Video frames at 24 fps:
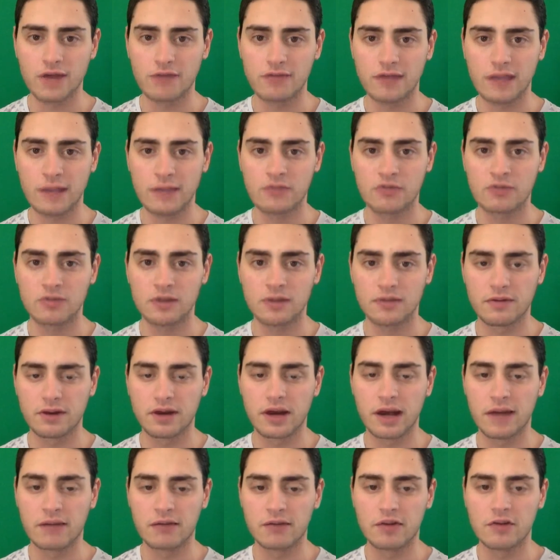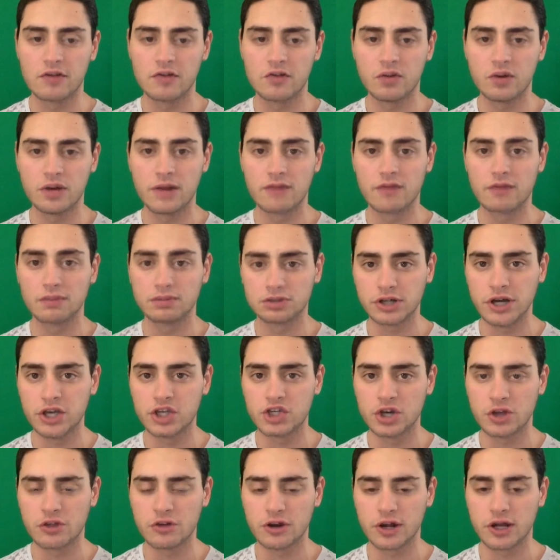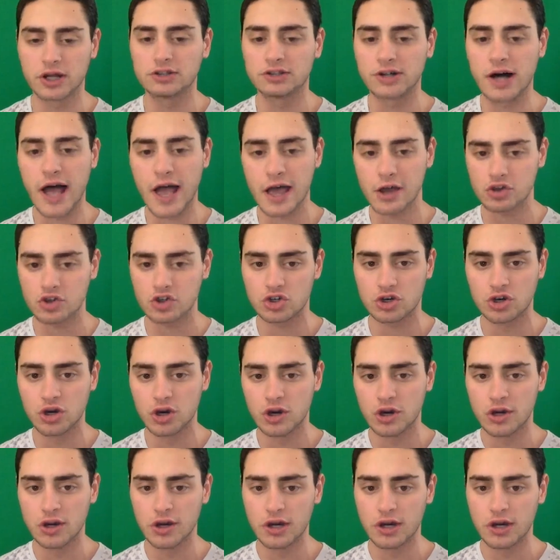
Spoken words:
have teams from different conferences who would never play each other to clash